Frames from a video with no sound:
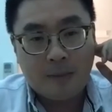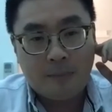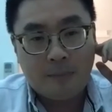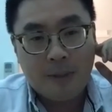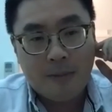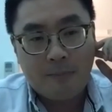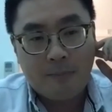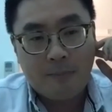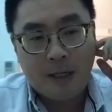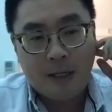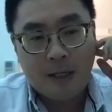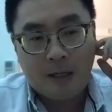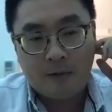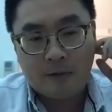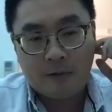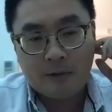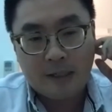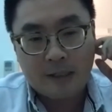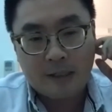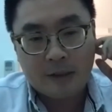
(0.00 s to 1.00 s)

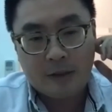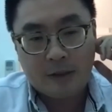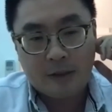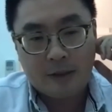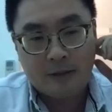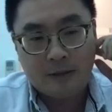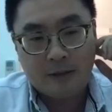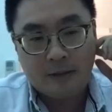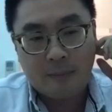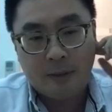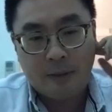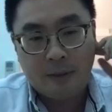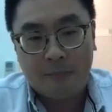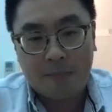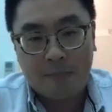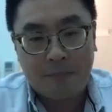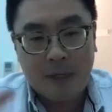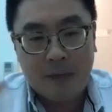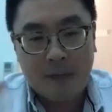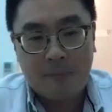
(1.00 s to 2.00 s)
BNPL section, I mean, the
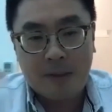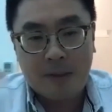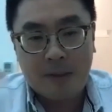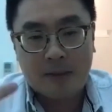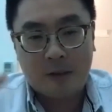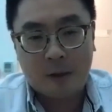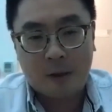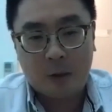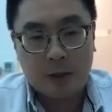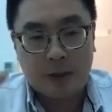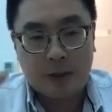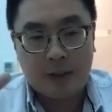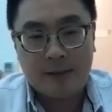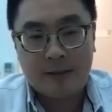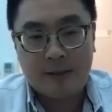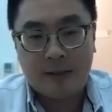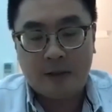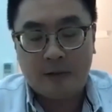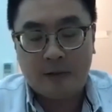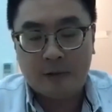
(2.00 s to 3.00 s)
BNPL solution
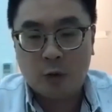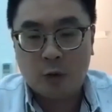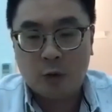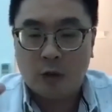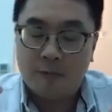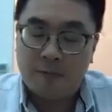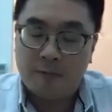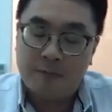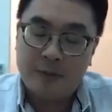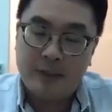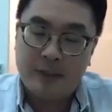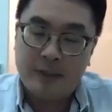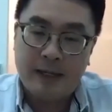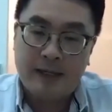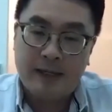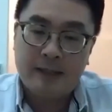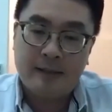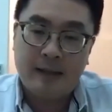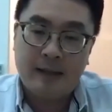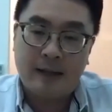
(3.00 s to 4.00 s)
itself sort of
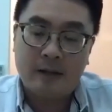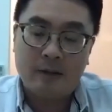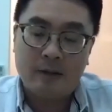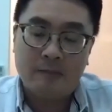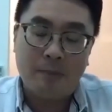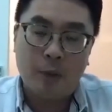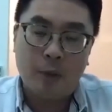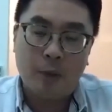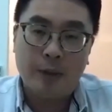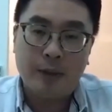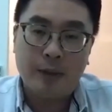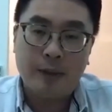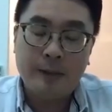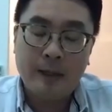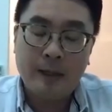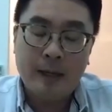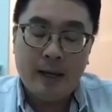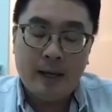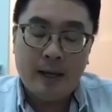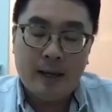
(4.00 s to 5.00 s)
takes that component
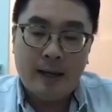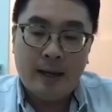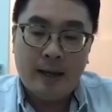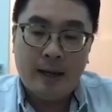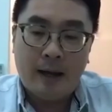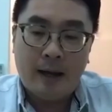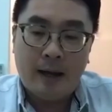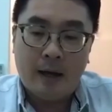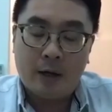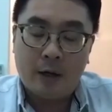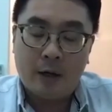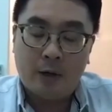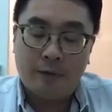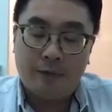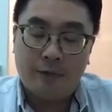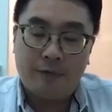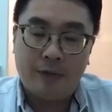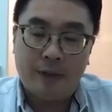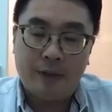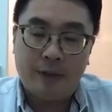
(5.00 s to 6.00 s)
out
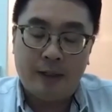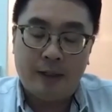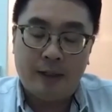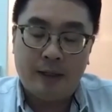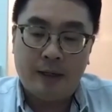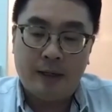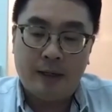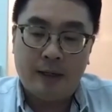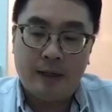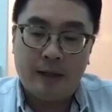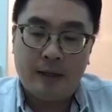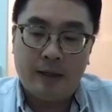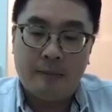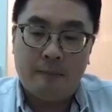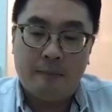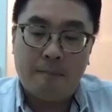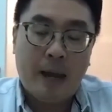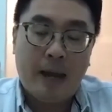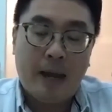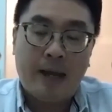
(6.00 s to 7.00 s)
of the
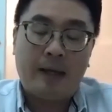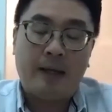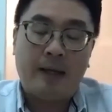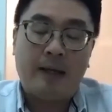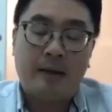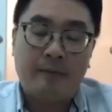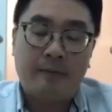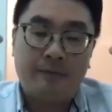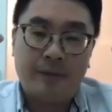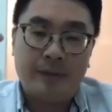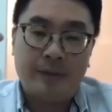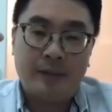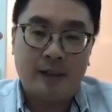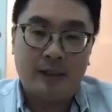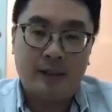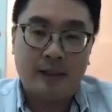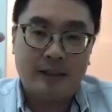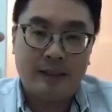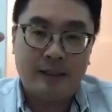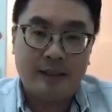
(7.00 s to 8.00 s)
bank
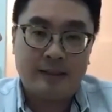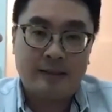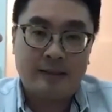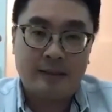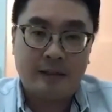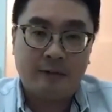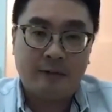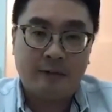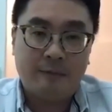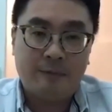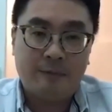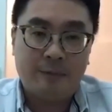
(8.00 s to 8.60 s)
facility itself.